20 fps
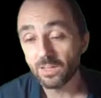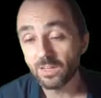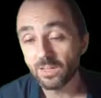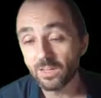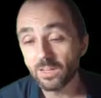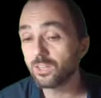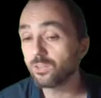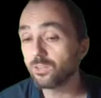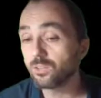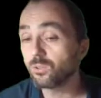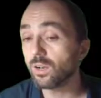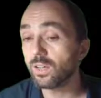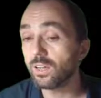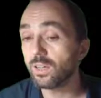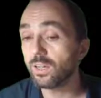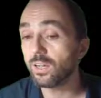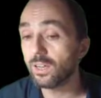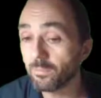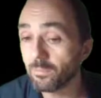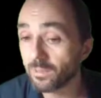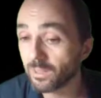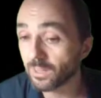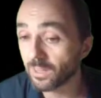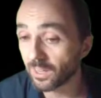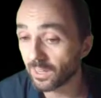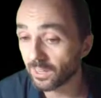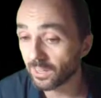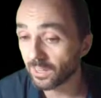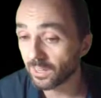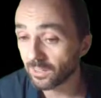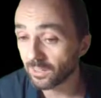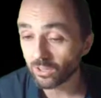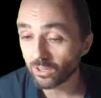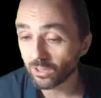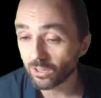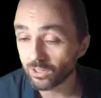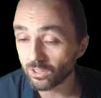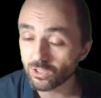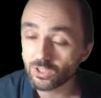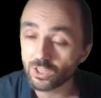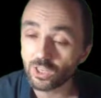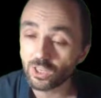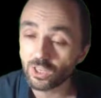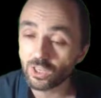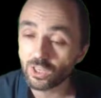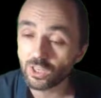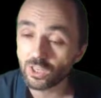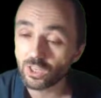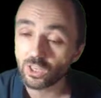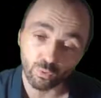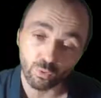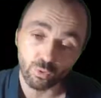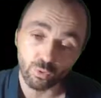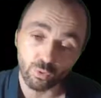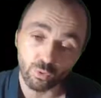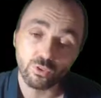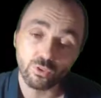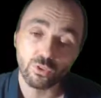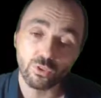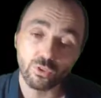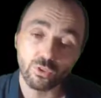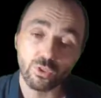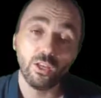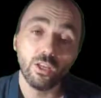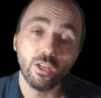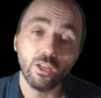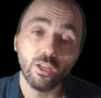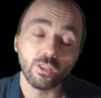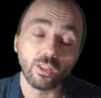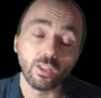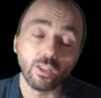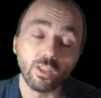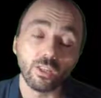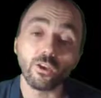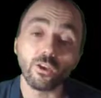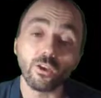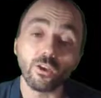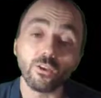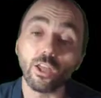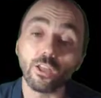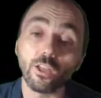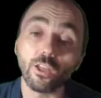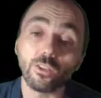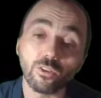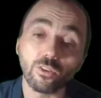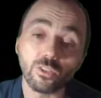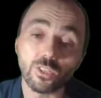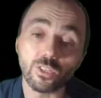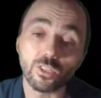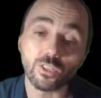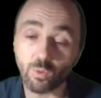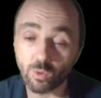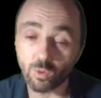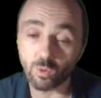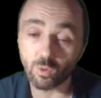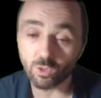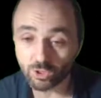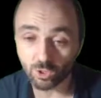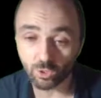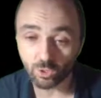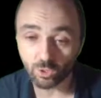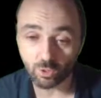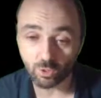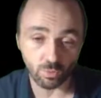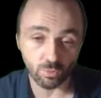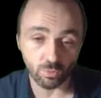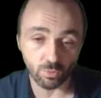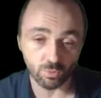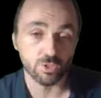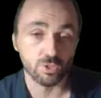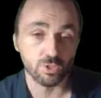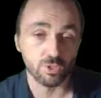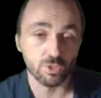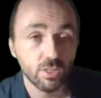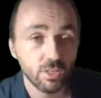It will eliminate the association rules that are not the sequential rules.